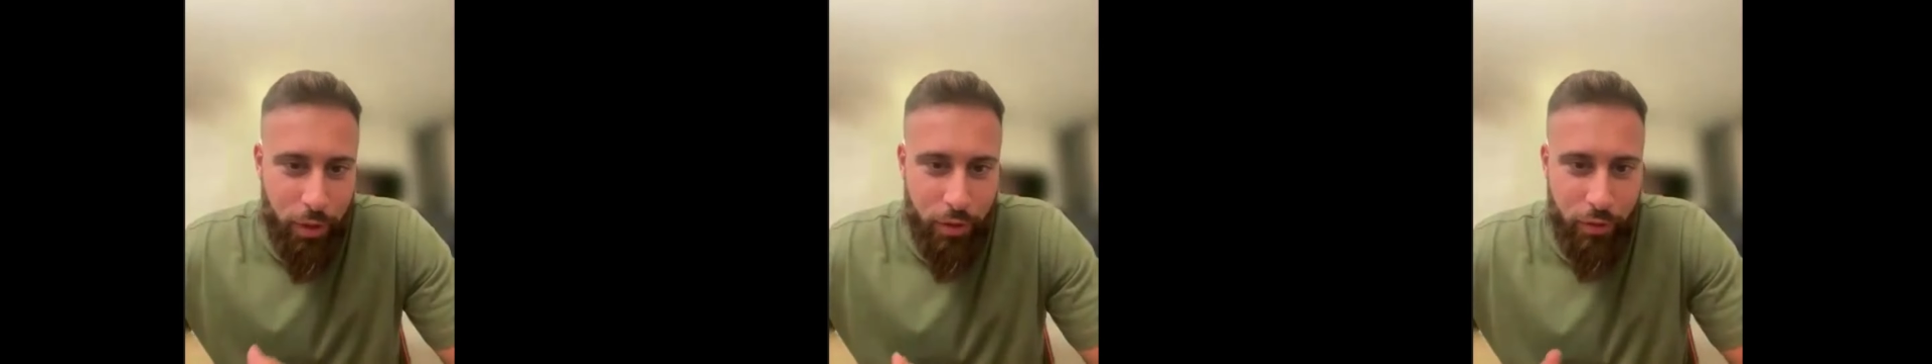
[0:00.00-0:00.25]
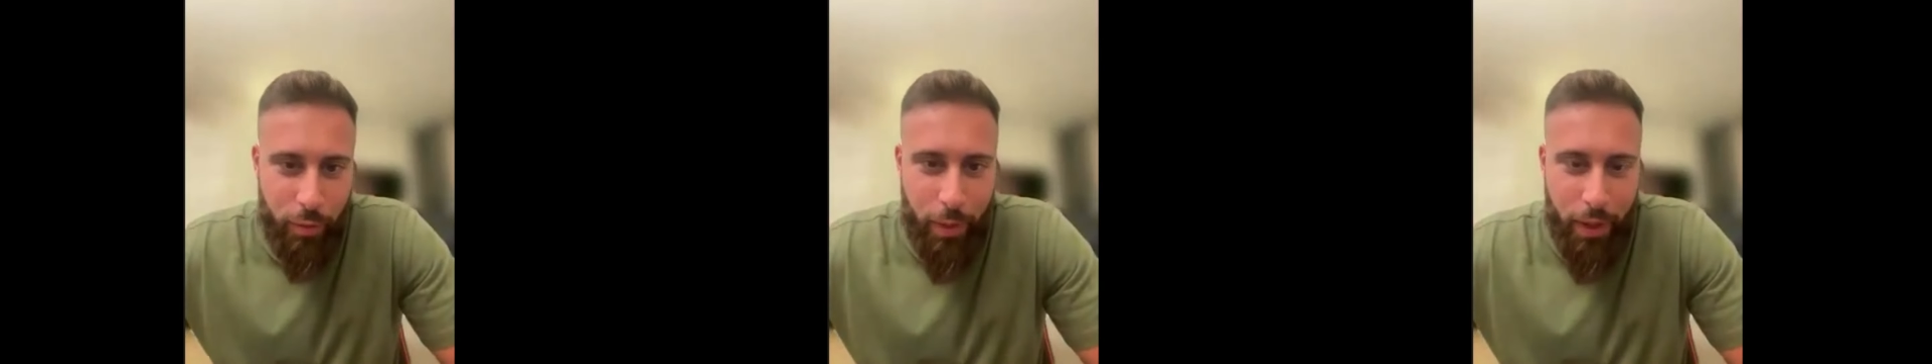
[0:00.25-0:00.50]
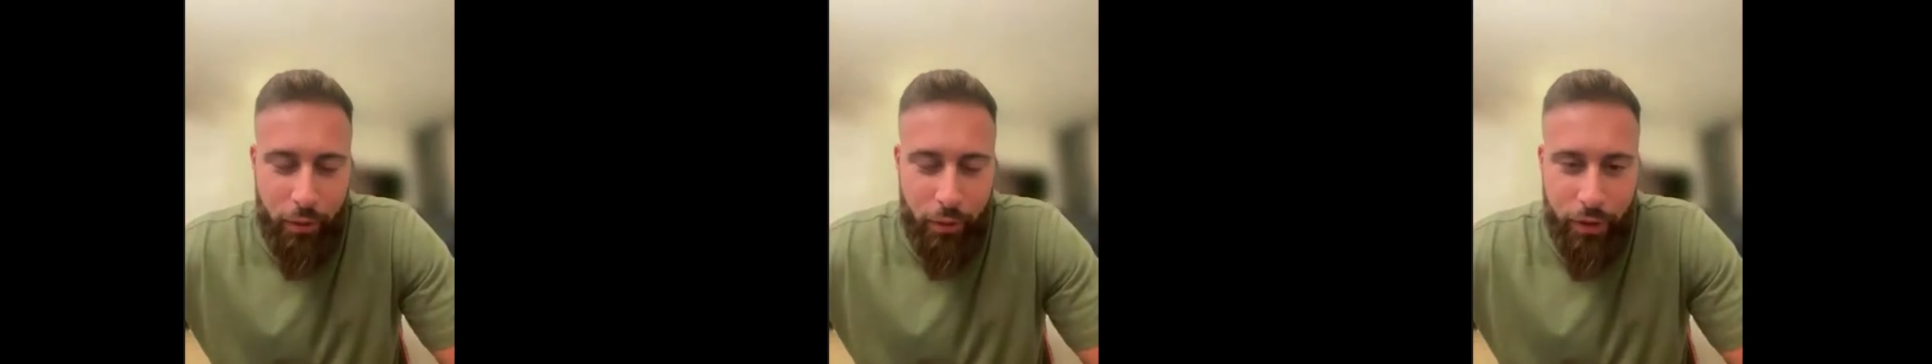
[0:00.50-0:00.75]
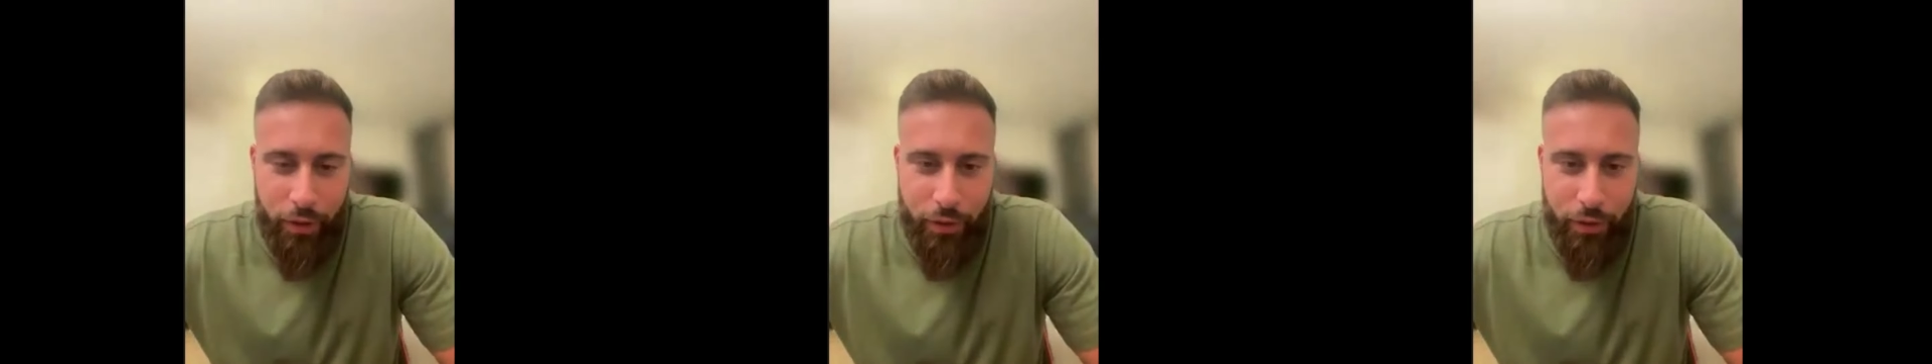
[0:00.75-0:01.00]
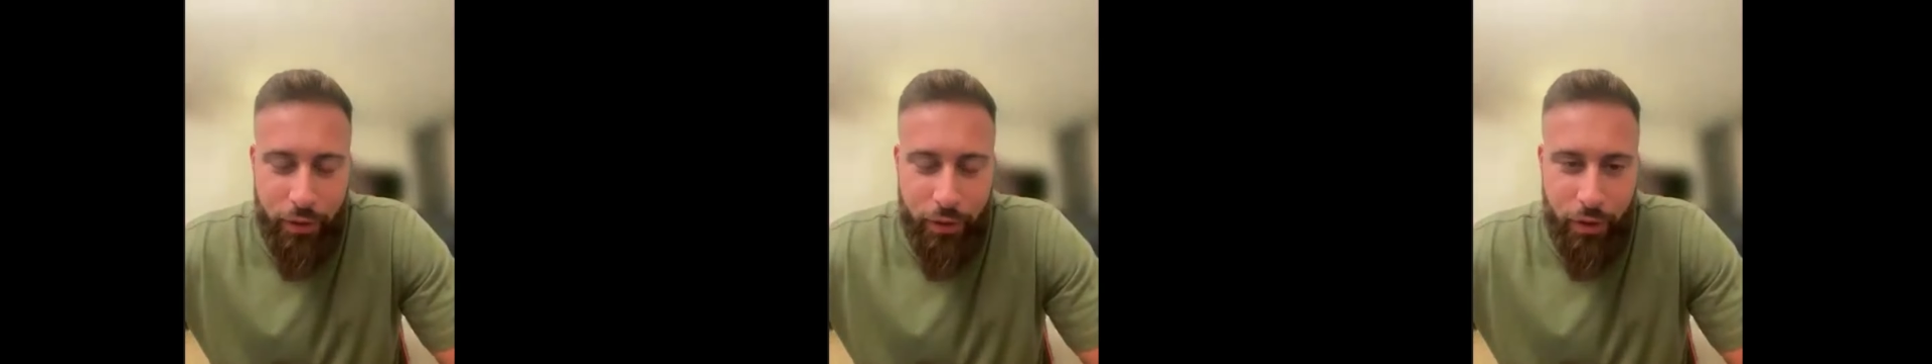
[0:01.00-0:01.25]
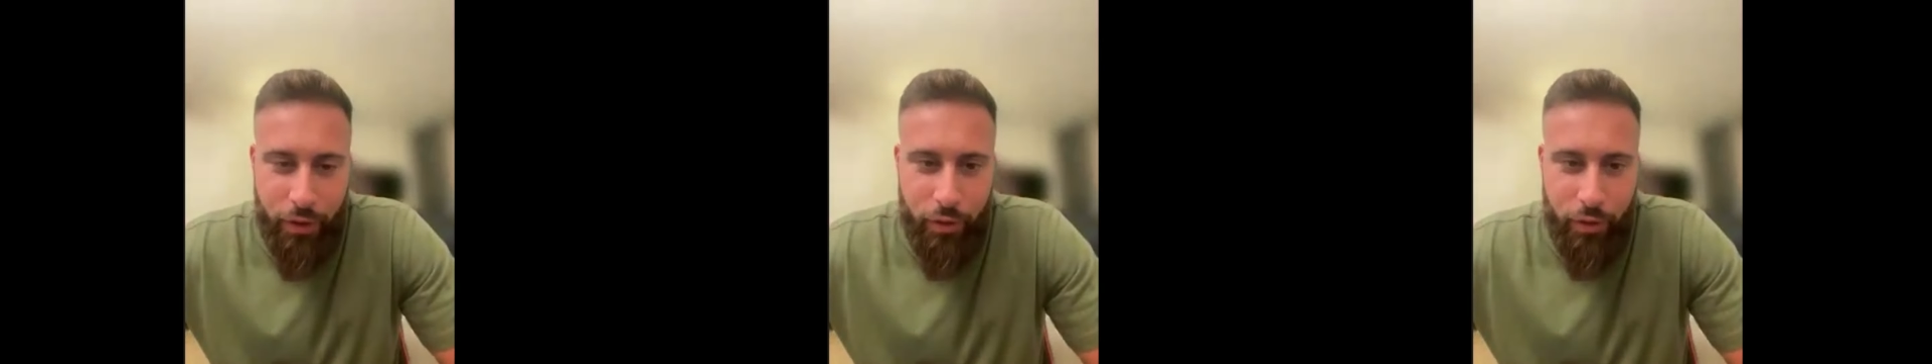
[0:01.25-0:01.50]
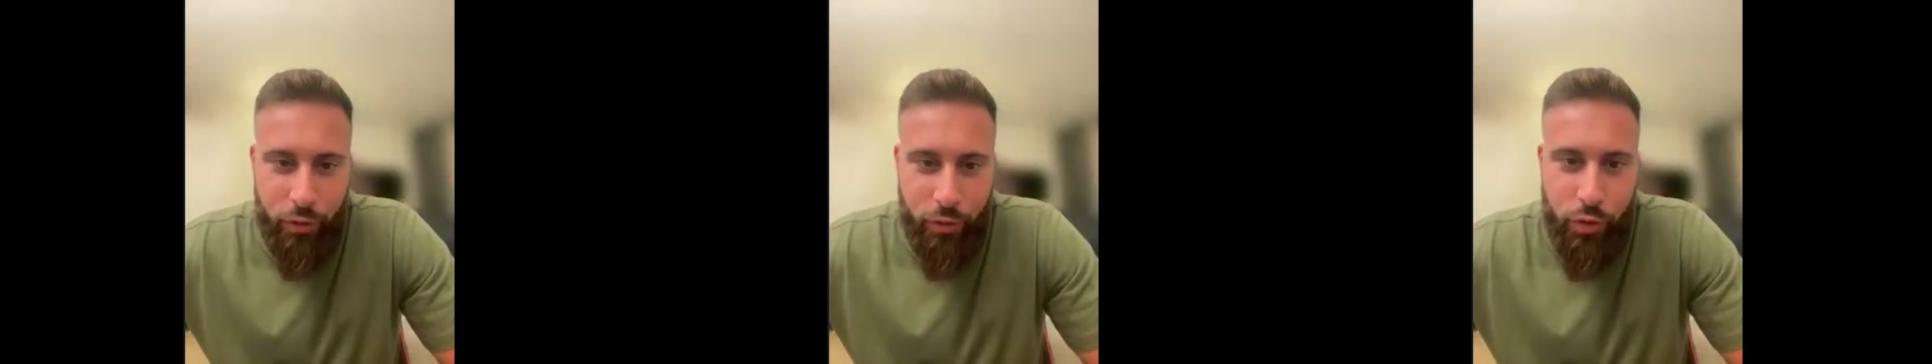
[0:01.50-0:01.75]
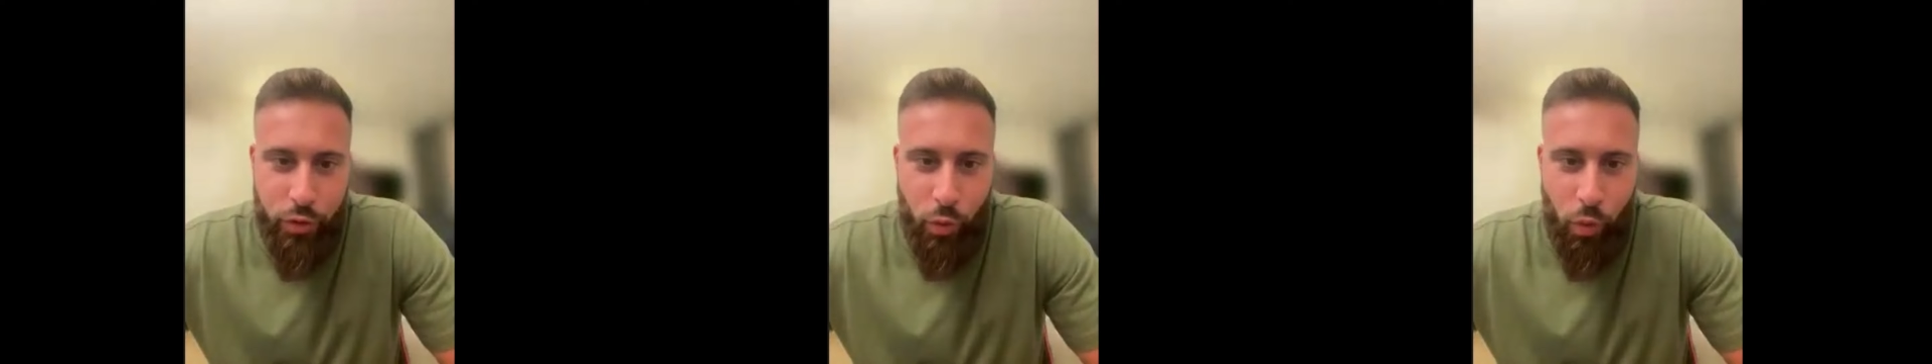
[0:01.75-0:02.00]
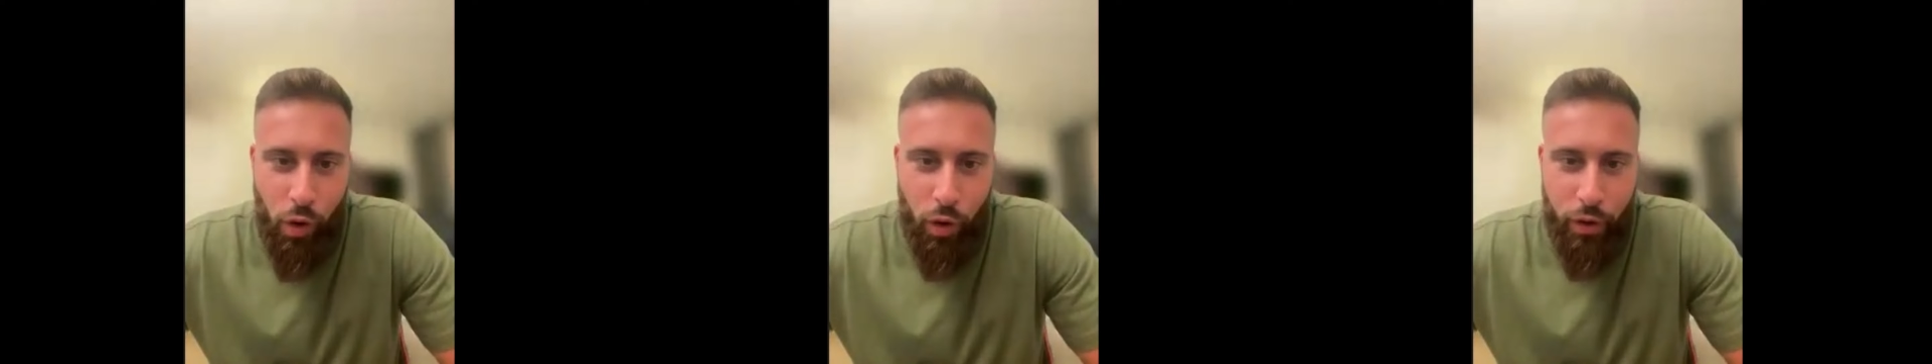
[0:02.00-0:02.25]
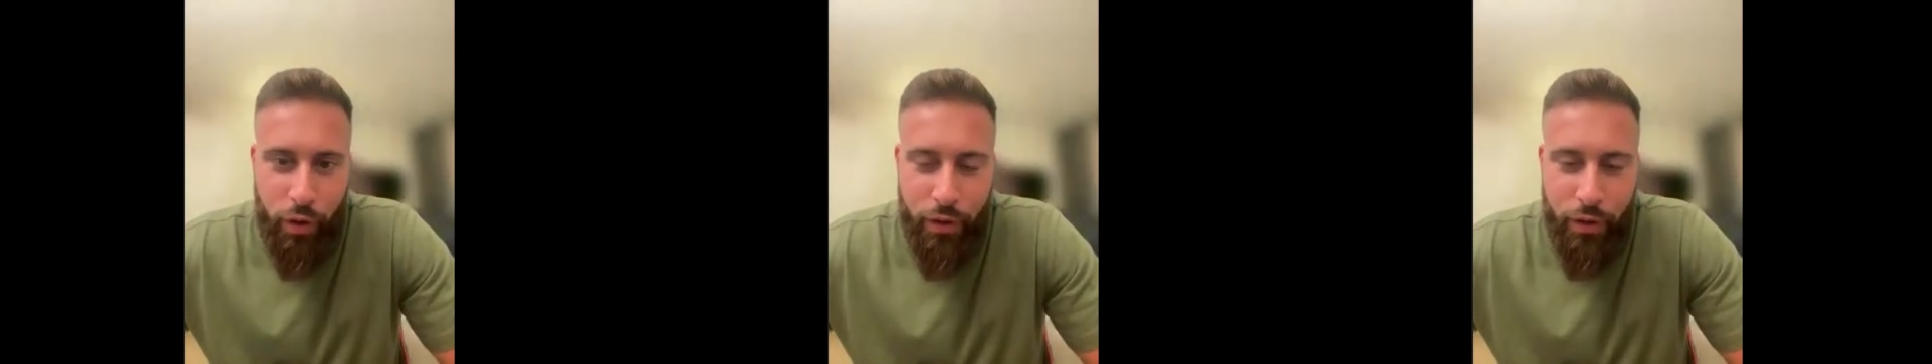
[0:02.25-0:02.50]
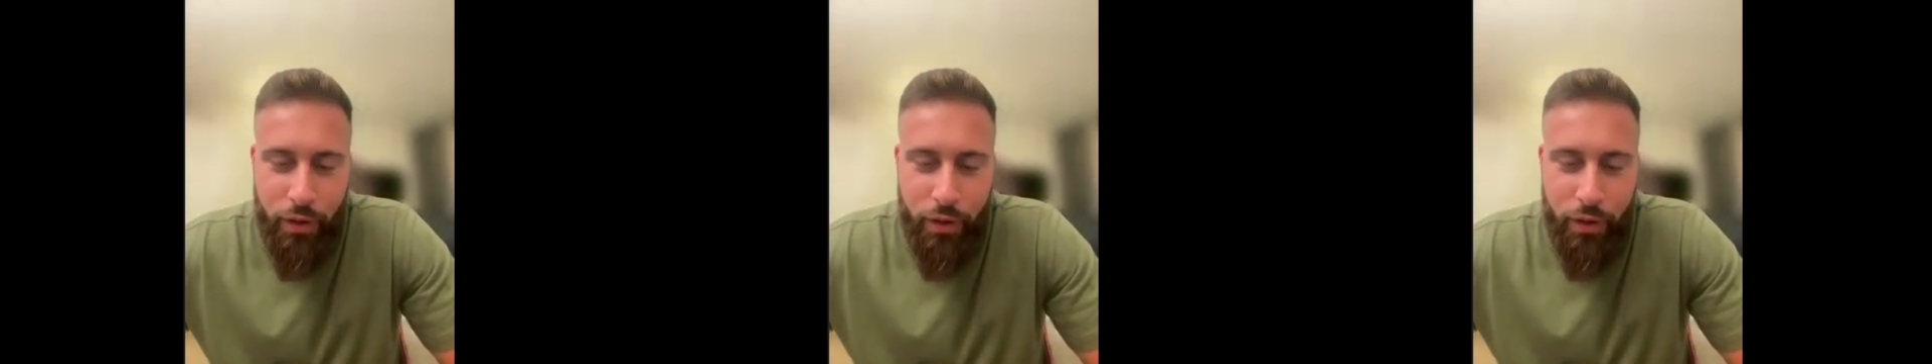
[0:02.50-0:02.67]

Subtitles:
bit of a background on who you are